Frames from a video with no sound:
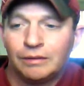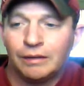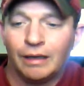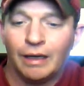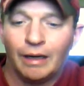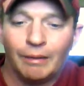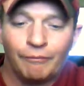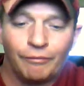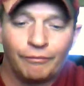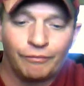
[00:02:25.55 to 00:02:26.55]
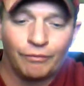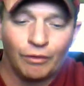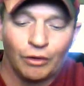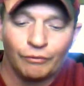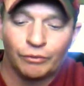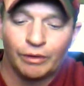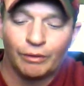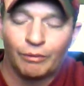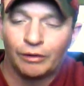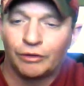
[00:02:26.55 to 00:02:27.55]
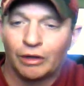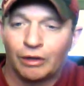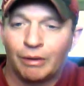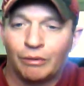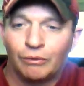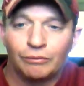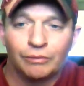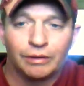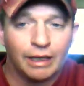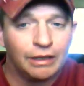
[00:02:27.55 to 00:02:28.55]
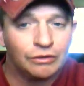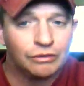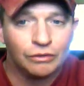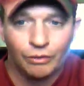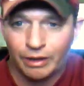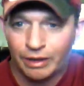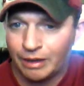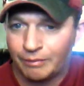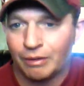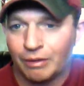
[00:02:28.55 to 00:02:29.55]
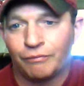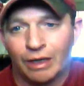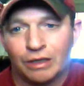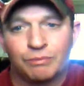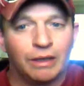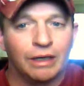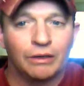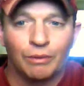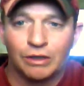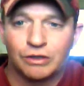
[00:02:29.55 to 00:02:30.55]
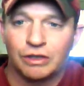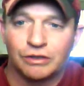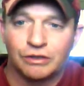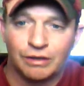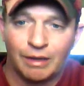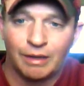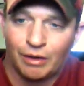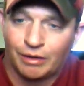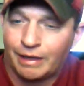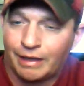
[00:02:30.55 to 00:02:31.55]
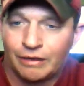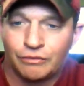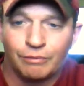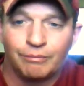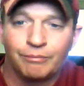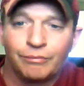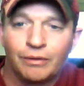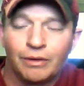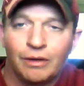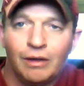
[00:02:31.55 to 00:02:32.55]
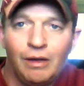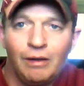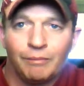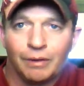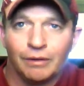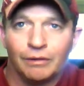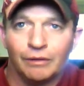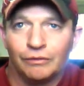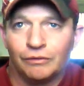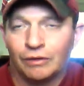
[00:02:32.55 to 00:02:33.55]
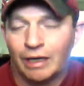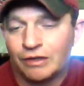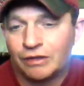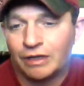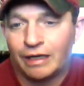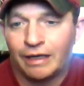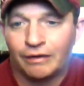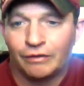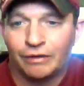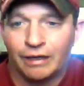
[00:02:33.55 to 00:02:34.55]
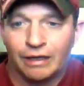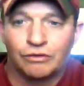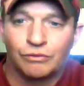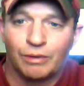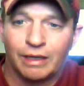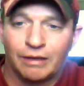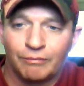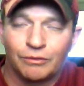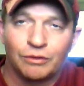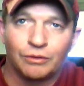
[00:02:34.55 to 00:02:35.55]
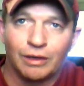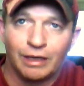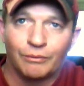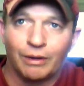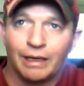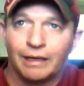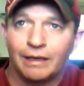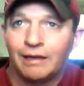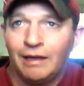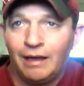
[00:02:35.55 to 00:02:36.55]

Um, for all of you that want to talk about case, go ahead. But if you ask me any questions, I'm not going to answer them because you guys can't handle the answers when I give them to you anyway.